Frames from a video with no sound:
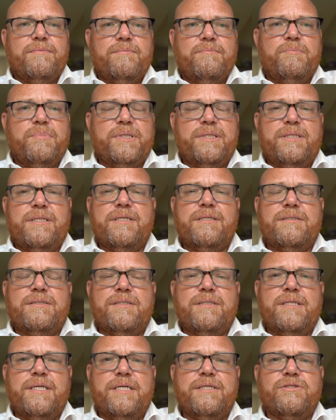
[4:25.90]
But
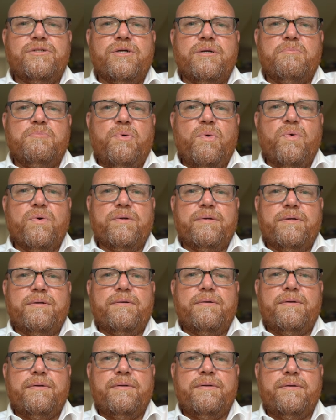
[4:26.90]
these are
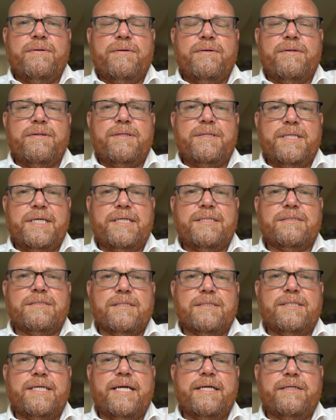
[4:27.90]
important things
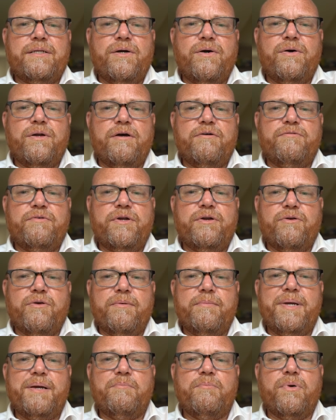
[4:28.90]
to take note of and to
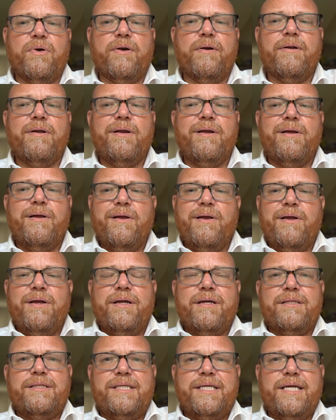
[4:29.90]
remember.
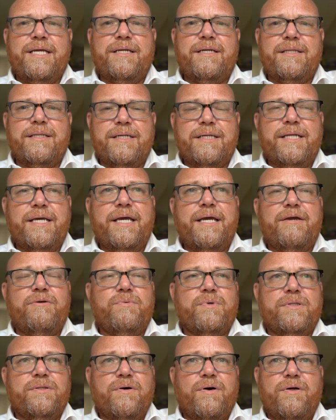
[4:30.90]
At the end of the day,
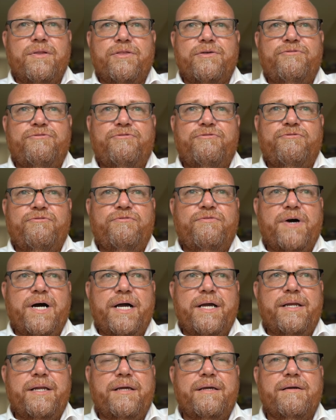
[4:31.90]
with all the
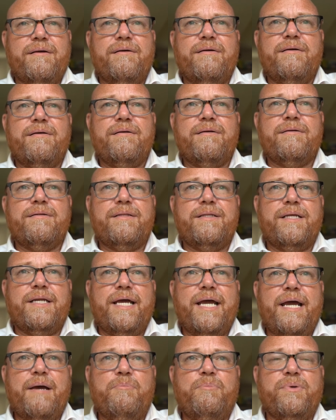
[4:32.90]
fighting that
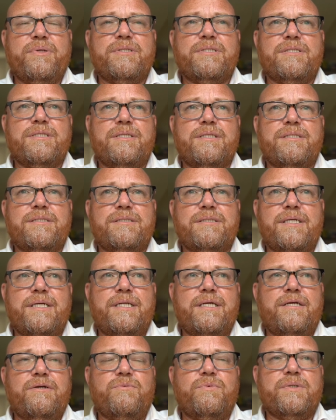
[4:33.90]
happens in the
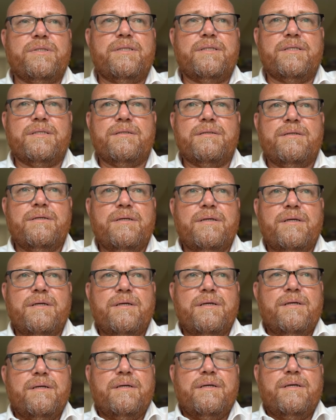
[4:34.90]
city, with
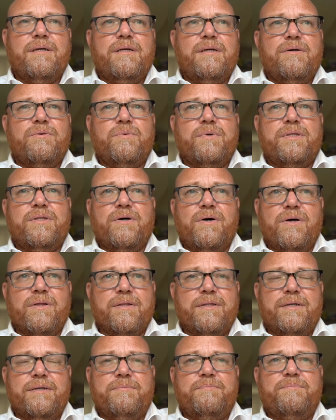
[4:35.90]
all
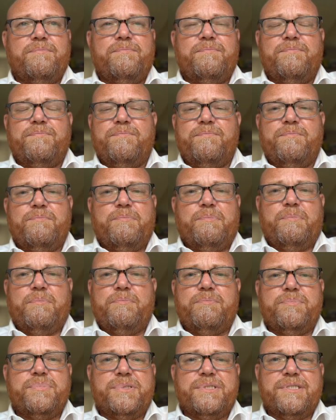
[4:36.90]
the
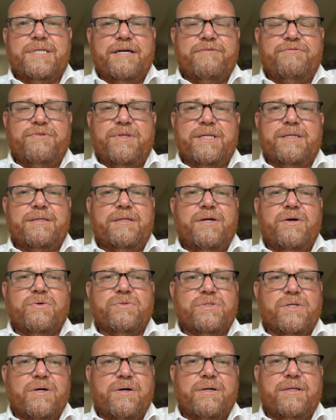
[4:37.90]
stuff that
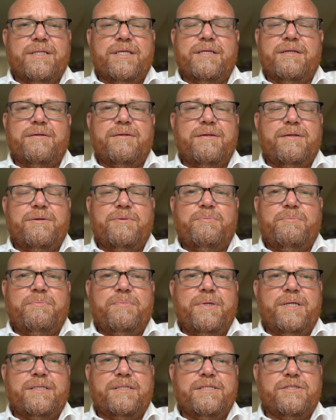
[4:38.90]
goes on, that
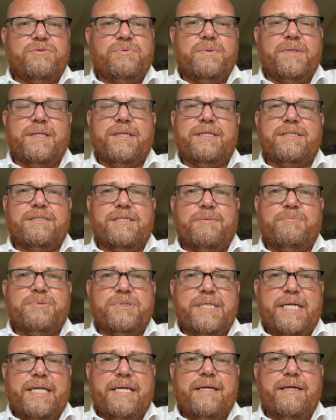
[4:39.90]
it just really is
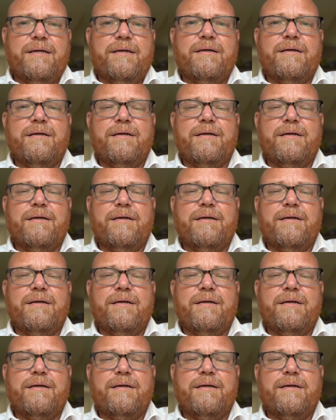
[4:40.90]
upsetting,